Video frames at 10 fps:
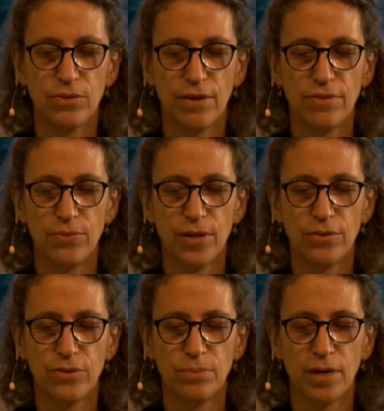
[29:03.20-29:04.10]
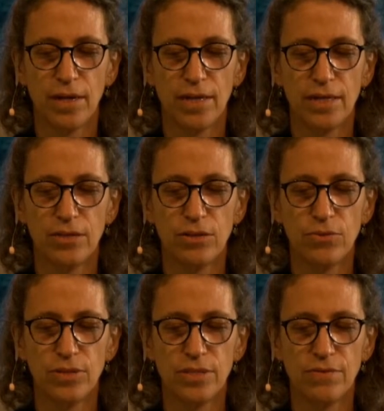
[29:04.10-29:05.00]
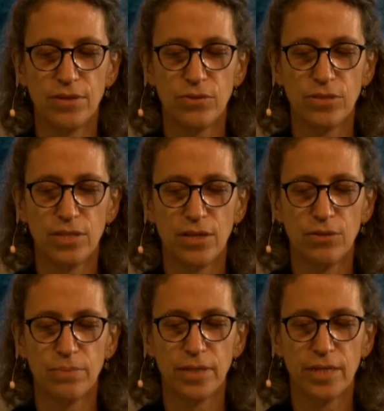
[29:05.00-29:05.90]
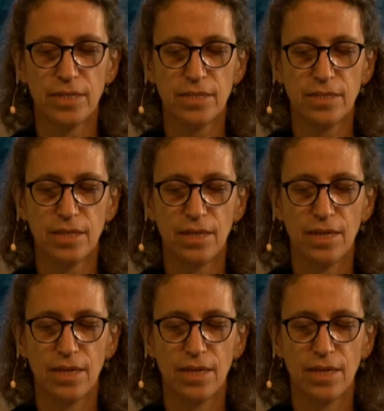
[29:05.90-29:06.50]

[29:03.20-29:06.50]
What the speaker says: travel around your body, and notice if there's another place